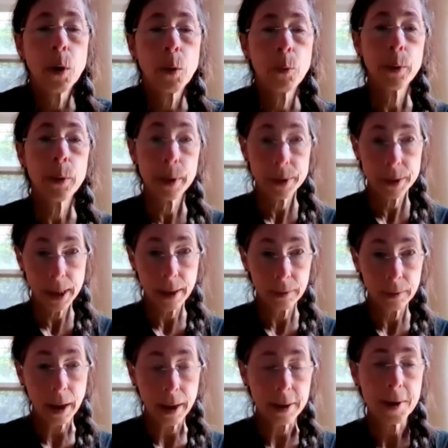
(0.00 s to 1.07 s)
what do I
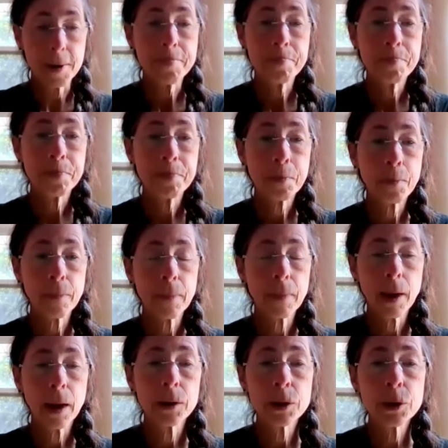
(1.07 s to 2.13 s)
sound like?
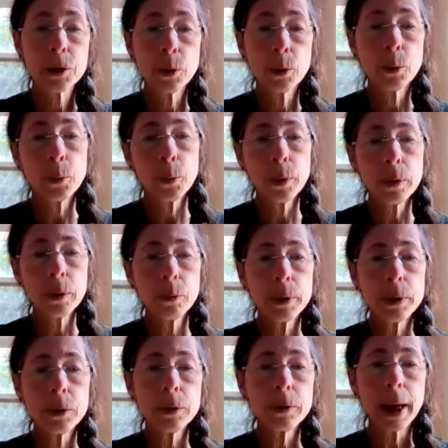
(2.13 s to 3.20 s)
So
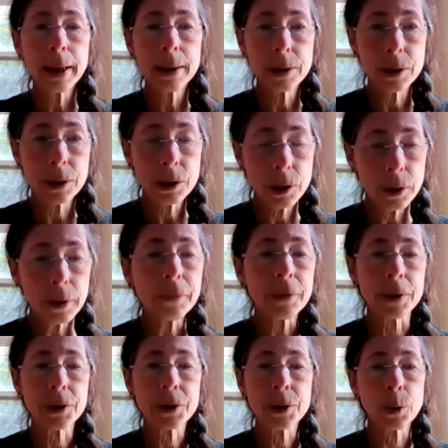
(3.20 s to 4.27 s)
we do that as a
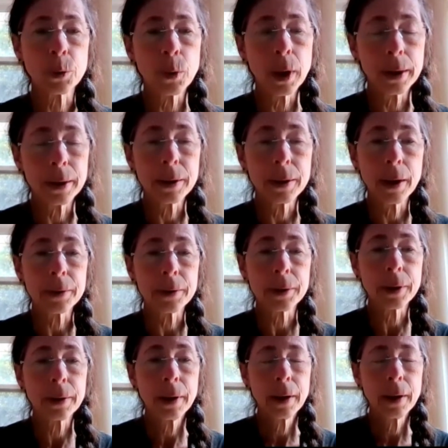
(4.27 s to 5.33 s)
service to one
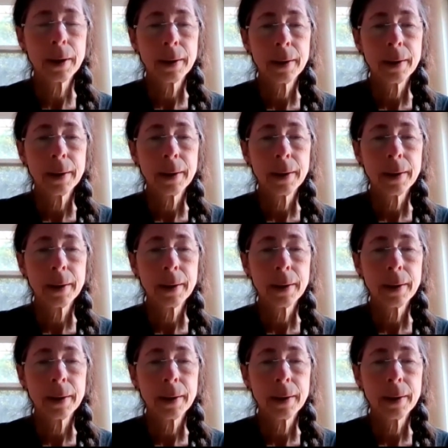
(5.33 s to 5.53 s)
another